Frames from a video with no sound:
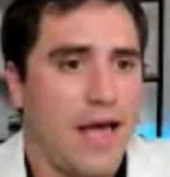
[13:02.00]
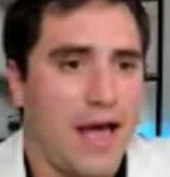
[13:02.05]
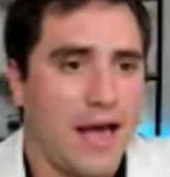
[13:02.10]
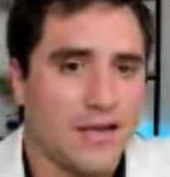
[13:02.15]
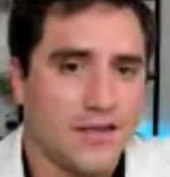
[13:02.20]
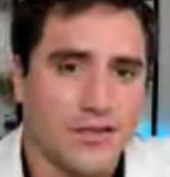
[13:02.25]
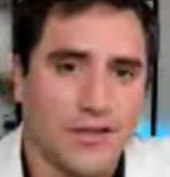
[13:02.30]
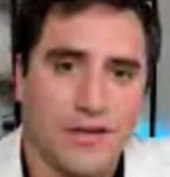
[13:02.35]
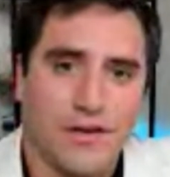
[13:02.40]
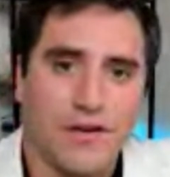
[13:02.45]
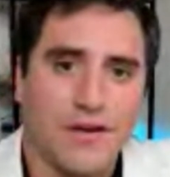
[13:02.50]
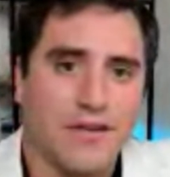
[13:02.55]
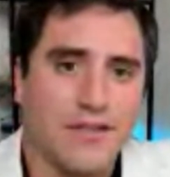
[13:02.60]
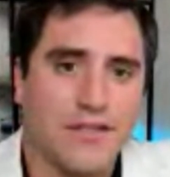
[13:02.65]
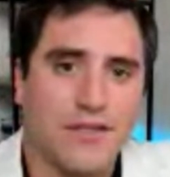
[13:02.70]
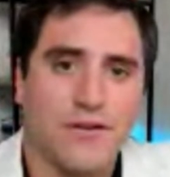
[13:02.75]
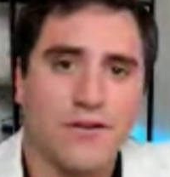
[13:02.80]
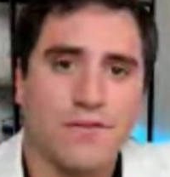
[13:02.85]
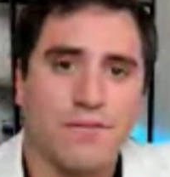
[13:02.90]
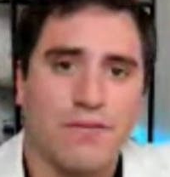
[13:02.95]
as good
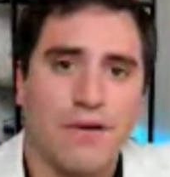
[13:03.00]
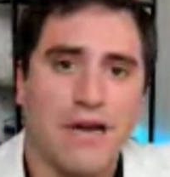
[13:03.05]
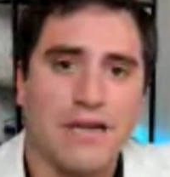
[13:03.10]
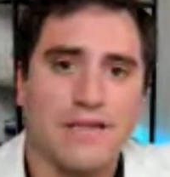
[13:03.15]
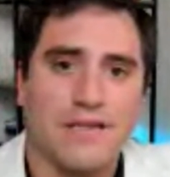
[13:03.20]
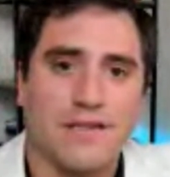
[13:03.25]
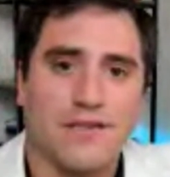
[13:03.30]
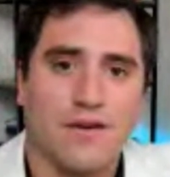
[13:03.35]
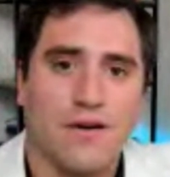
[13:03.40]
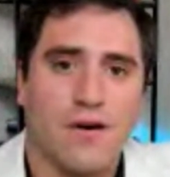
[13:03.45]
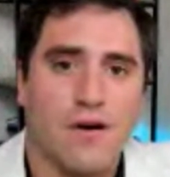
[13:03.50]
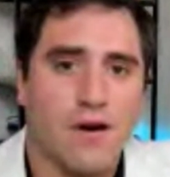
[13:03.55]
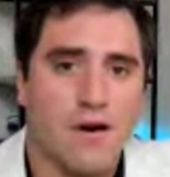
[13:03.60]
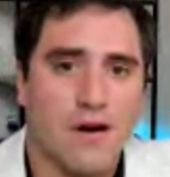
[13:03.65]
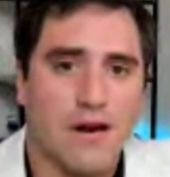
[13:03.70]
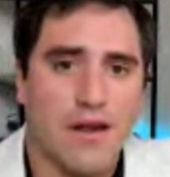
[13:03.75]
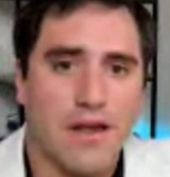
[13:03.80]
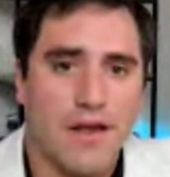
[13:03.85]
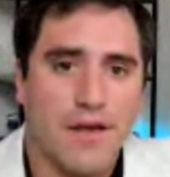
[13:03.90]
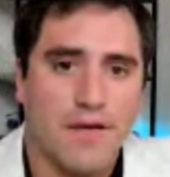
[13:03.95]
as those prices
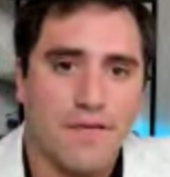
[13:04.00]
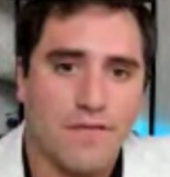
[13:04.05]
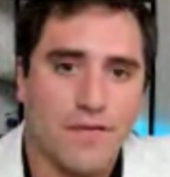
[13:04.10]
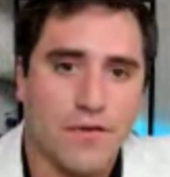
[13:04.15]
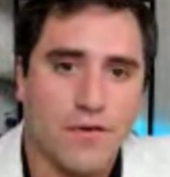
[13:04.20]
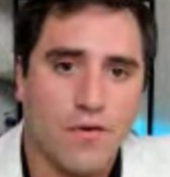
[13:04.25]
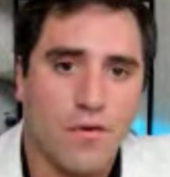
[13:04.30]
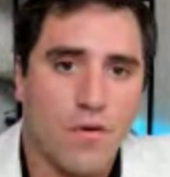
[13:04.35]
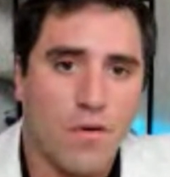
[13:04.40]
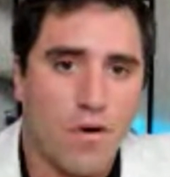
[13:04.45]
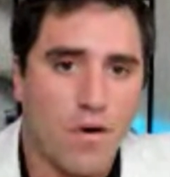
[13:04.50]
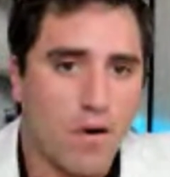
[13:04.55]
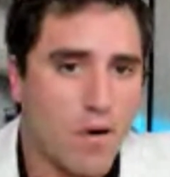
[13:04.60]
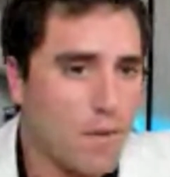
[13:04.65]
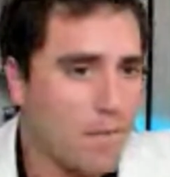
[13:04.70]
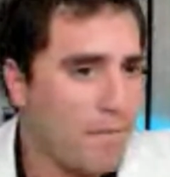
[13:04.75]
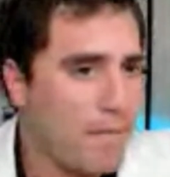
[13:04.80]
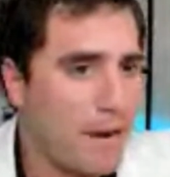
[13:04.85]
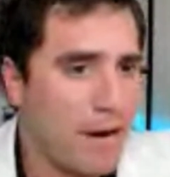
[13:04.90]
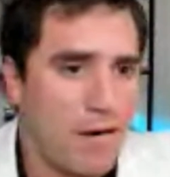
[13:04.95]
are, if you
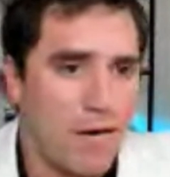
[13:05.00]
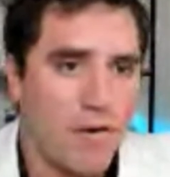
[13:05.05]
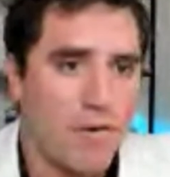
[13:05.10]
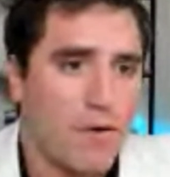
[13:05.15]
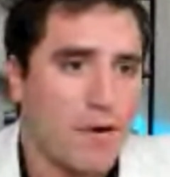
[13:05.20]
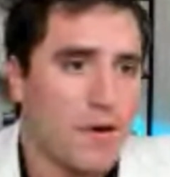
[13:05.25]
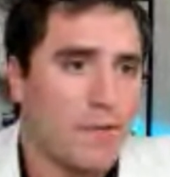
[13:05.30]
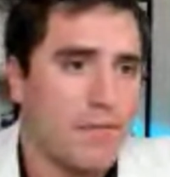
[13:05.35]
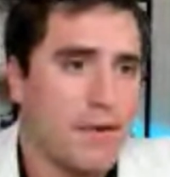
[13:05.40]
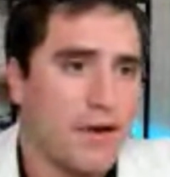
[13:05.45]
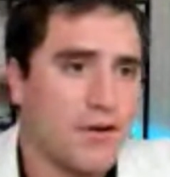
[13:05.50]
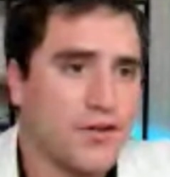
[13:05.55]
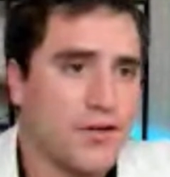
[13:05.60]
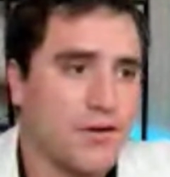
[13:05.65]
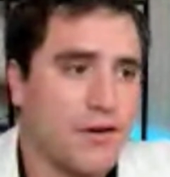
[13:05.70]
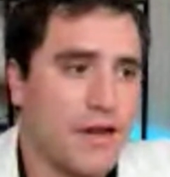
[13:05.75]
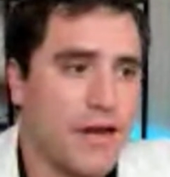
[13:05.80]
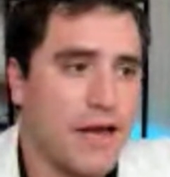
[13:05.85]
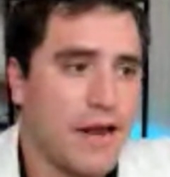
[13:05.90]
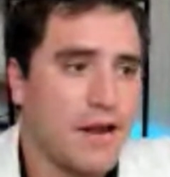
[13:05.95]
are paranoid about
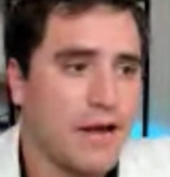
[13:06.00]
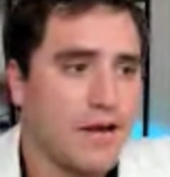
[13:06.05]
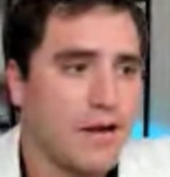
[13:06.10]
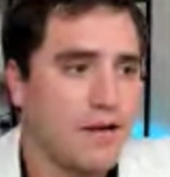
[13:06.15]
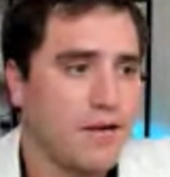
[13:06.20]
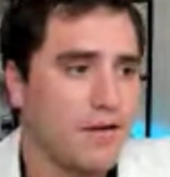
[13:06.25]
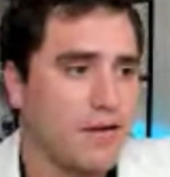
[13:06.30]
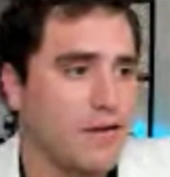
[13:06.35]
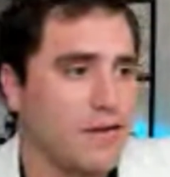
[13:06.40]
your data,